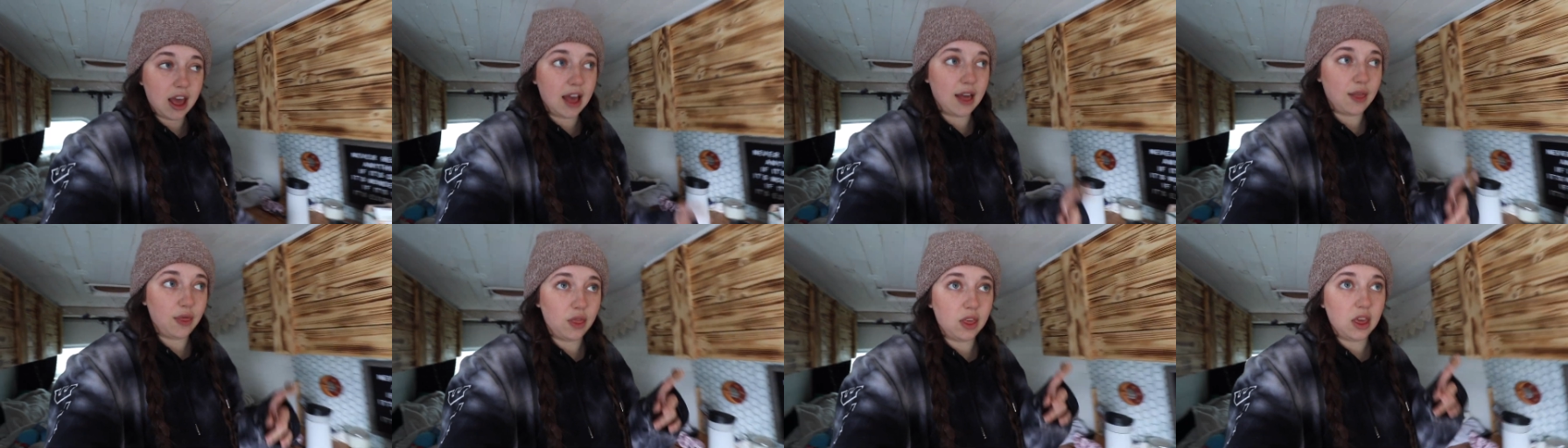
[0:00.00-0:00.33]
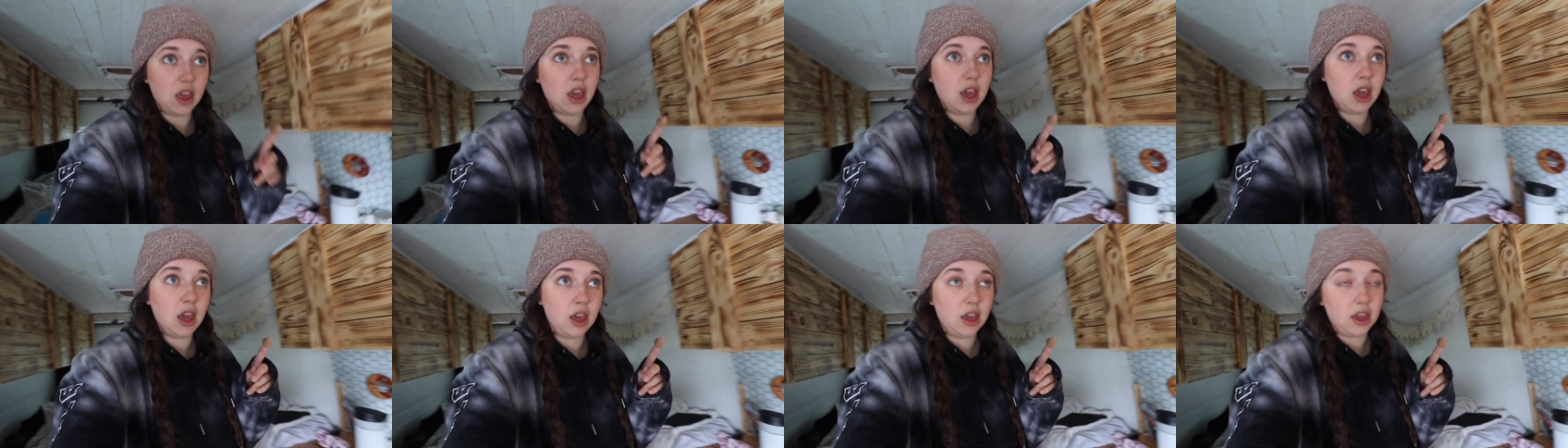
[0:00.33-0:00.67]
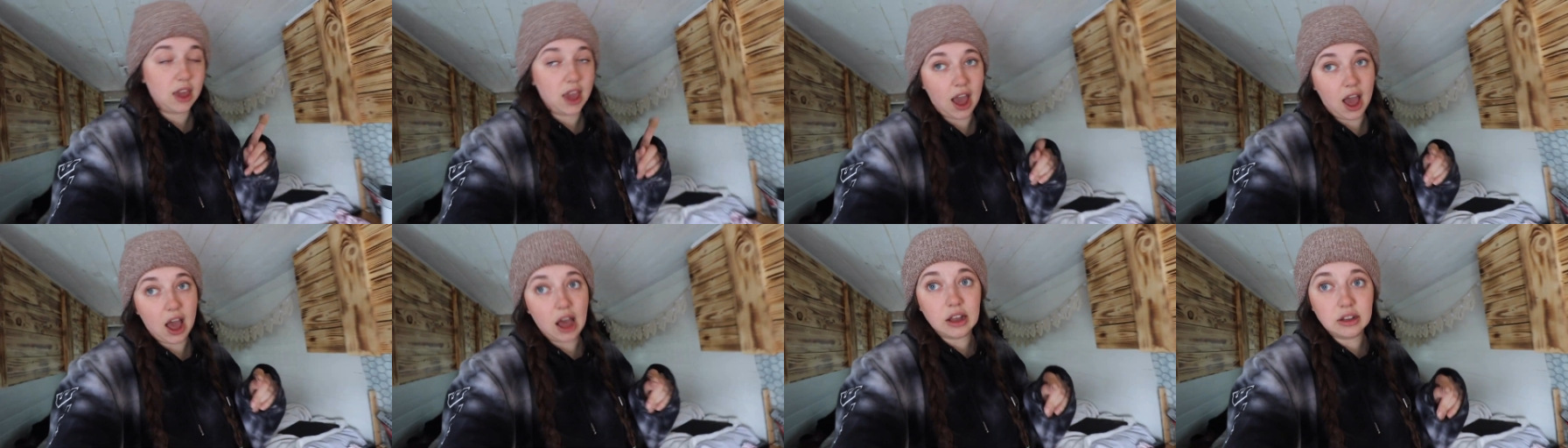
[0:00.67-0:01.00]
and the
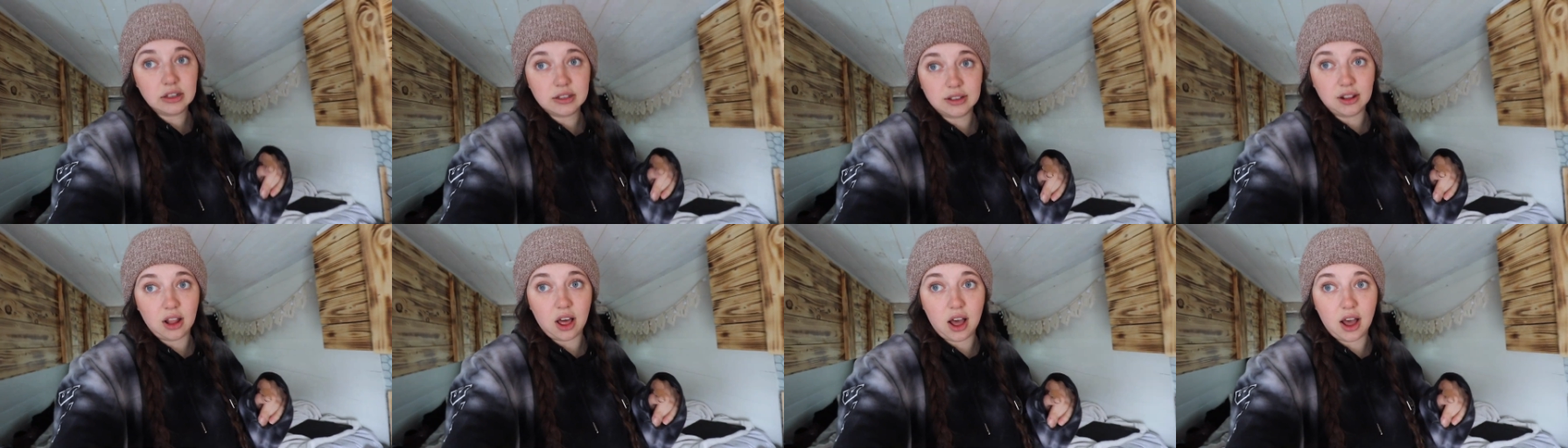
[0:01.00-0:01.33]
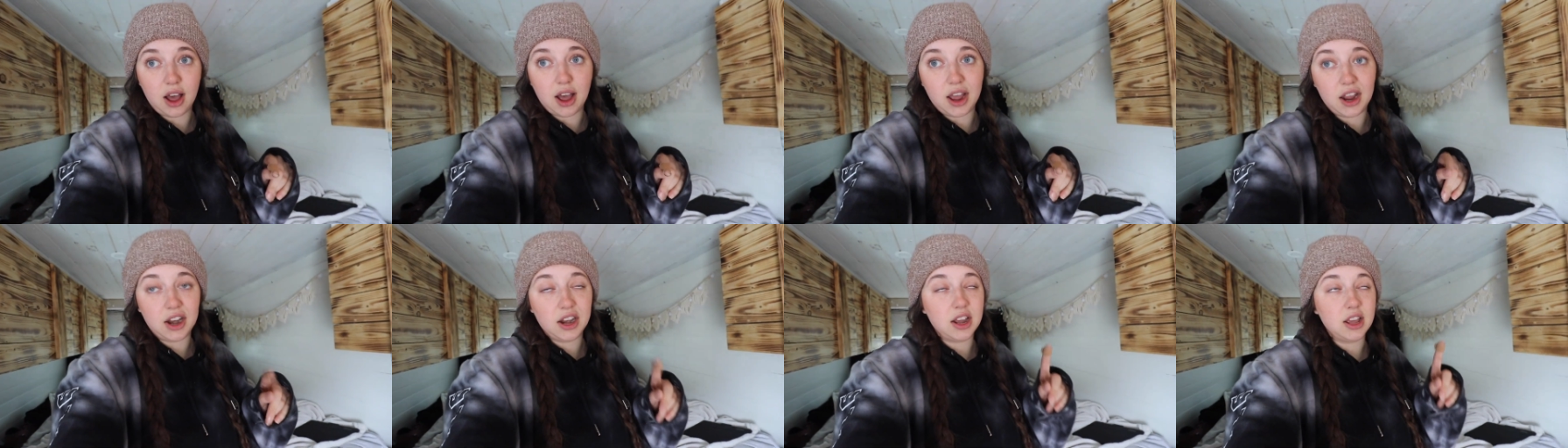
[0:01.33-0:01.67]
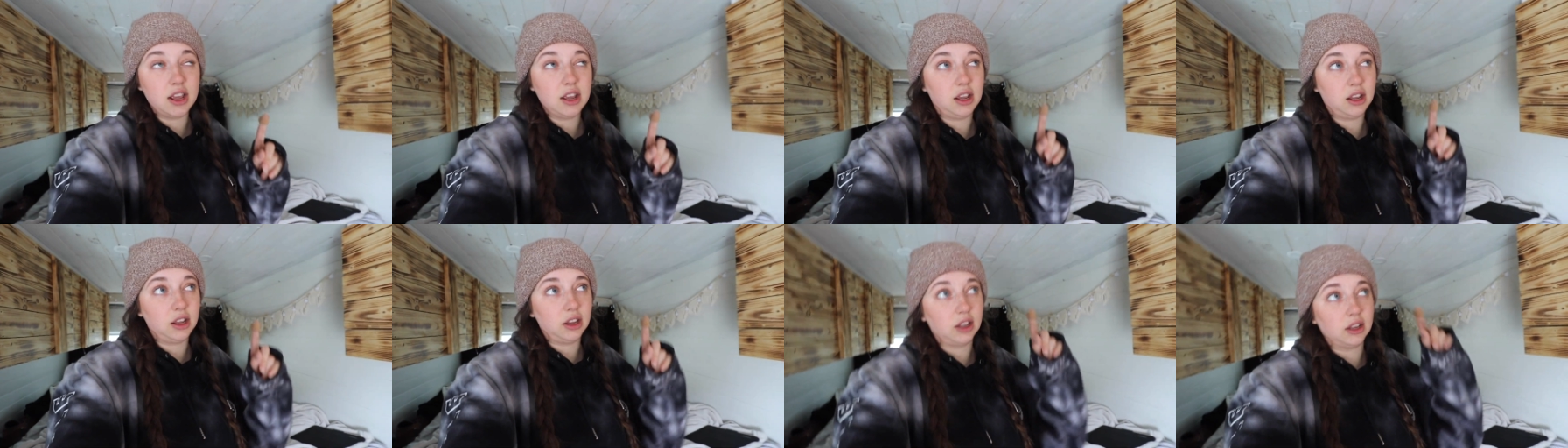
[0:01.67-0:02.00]
gas line
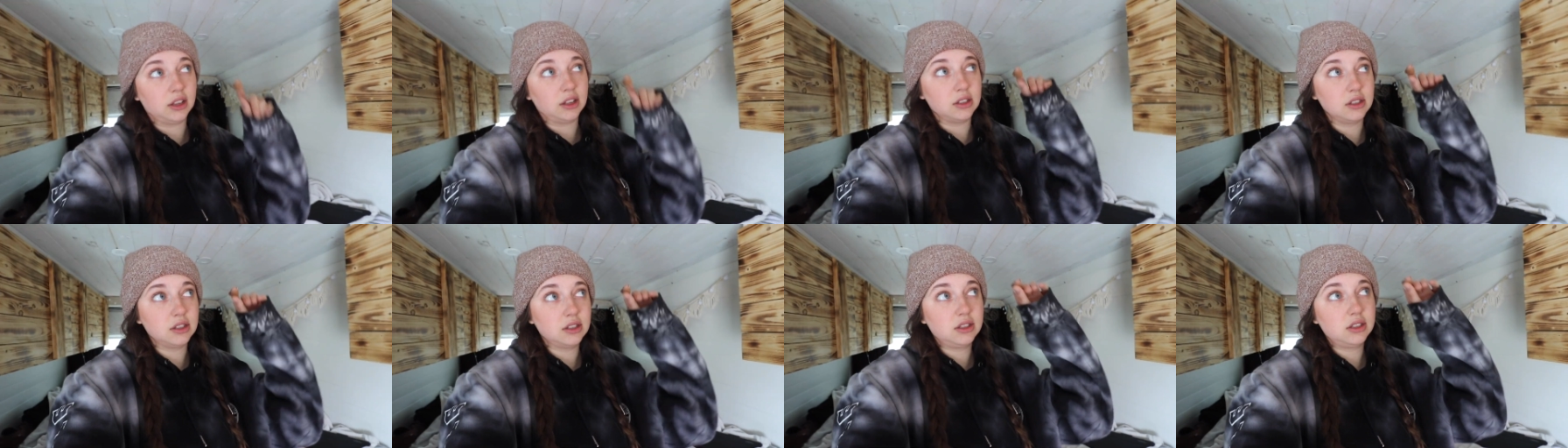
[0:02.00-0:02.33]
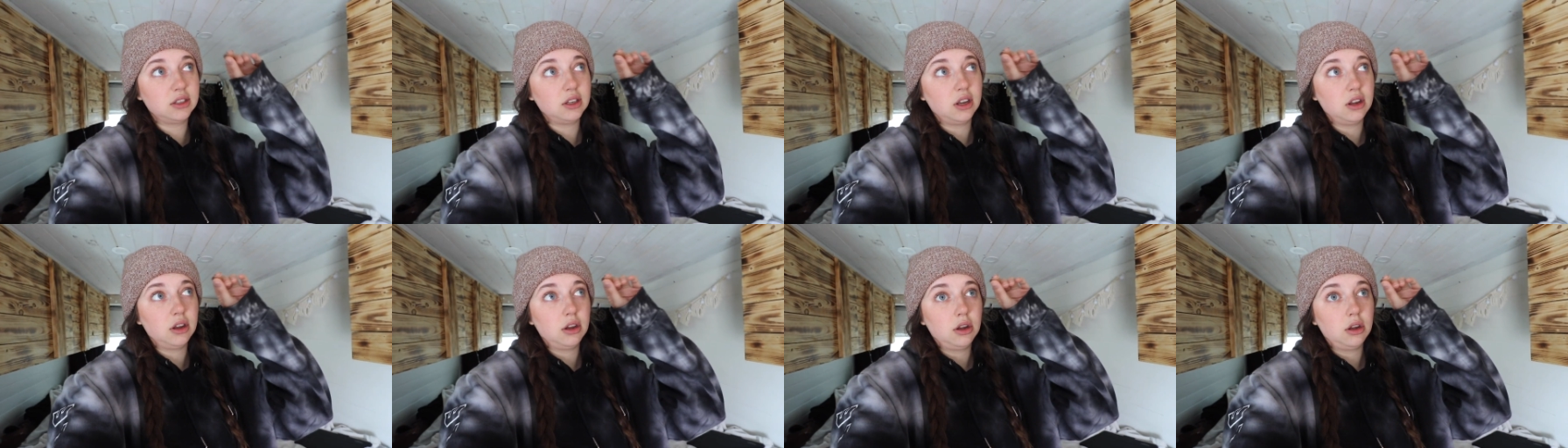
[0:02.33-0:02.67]
is